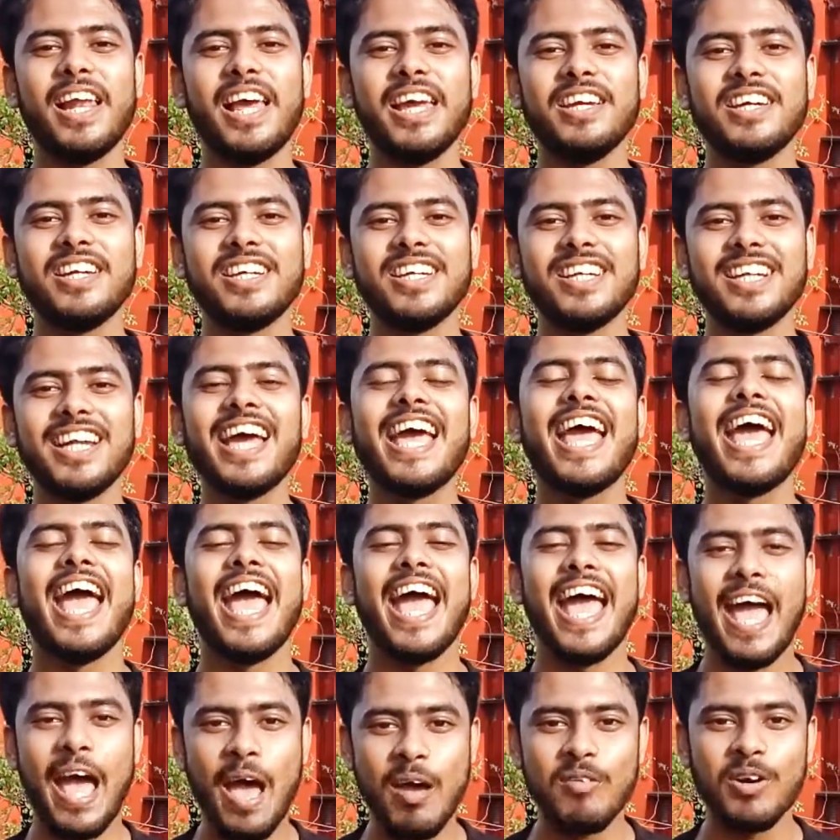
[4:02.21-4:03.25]
icon.
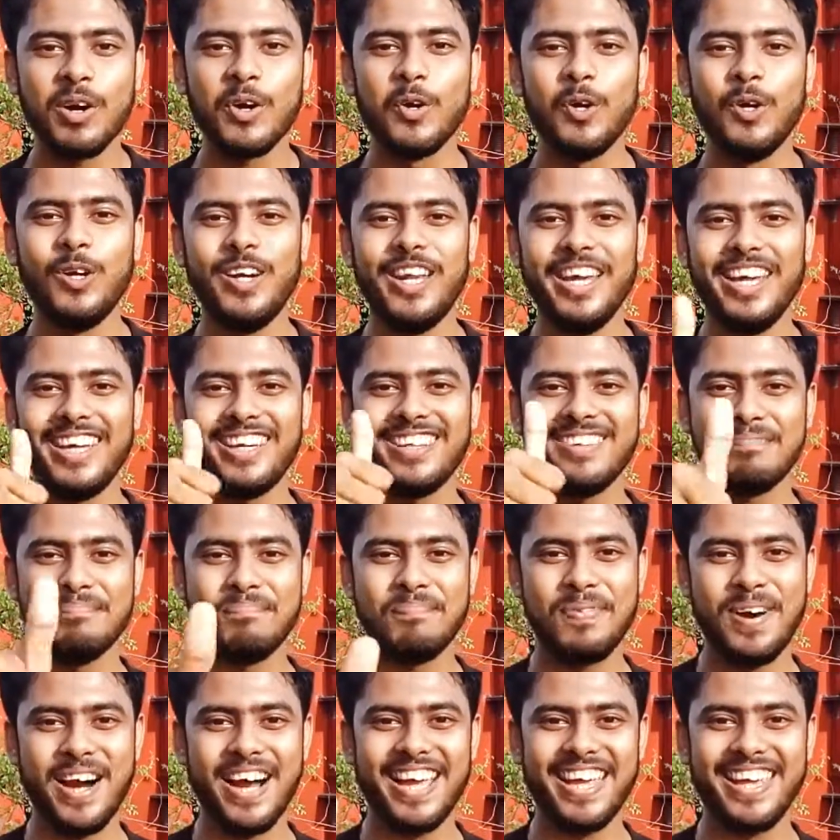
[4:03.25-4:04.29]
Have a good day.
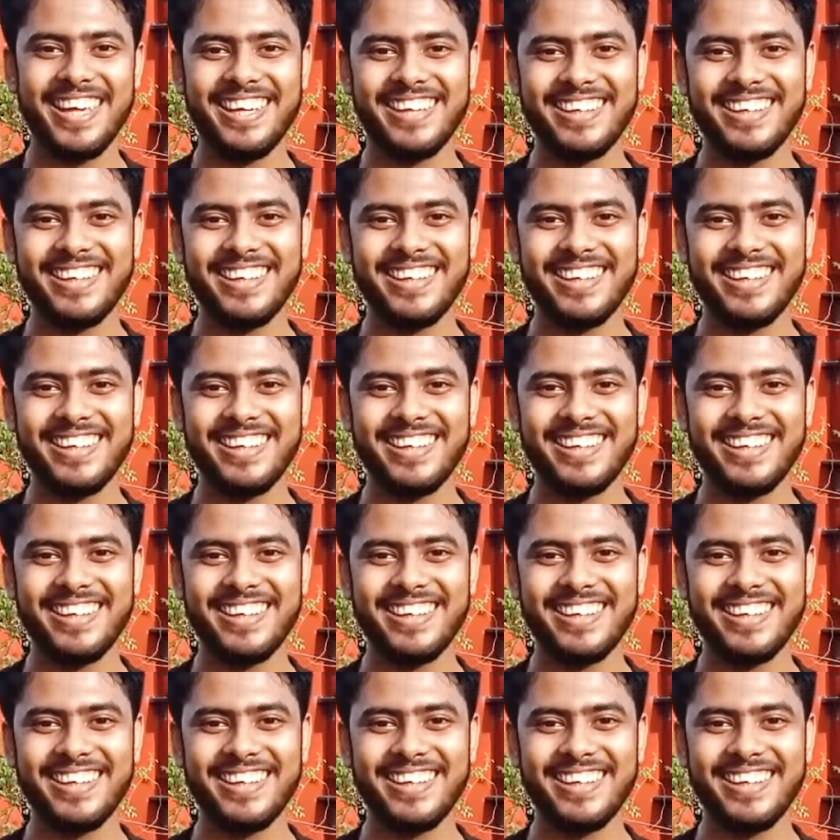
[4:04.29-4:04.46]
Bye.